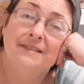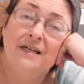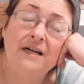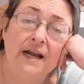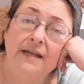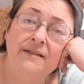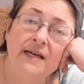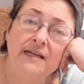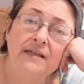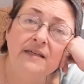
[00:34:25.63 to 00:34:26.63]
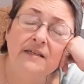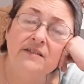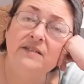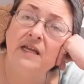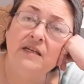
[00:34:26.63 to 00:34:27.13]
All right, that
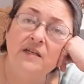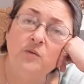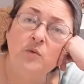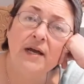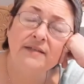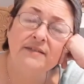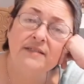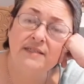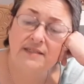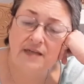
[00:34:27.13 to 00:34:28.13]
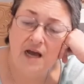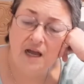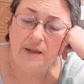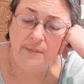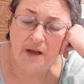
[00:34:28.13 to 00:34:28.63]
is Nadine West this
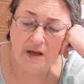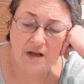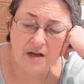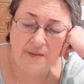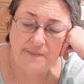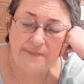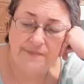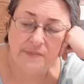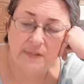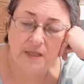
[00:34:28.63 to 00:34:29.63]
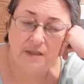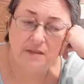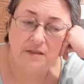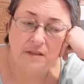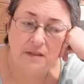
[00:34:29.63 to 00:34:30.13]
time. Um,
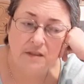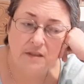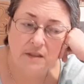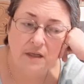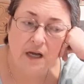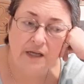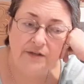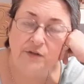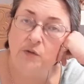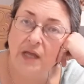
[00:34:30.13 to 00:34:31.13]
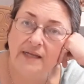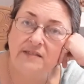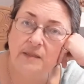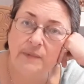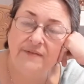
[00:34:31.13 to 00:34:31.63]
I do like
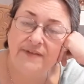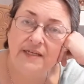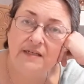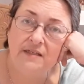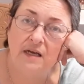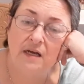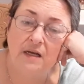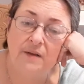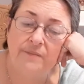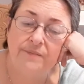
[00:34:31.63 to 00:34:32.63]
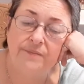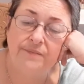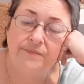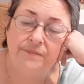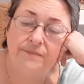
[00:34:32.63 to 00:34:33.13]
some of it. Um,
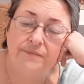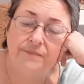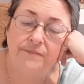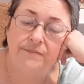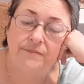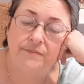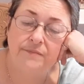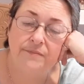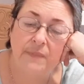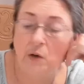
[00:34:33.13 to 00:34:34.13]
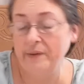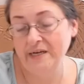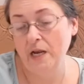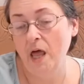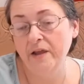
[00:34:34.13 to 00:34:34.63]
I mean,
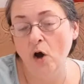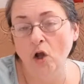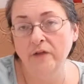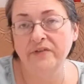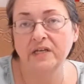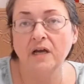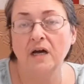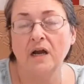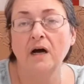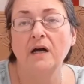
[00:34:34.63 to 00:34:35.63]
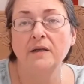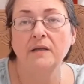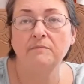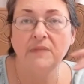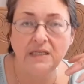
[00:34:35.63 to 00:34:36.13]
I like all of it, not on
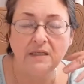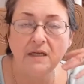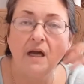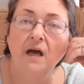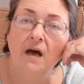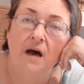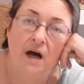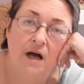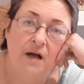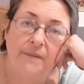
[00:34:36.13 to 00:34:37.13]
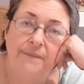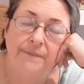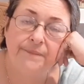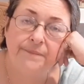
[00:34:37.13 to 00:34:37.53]
me. Um...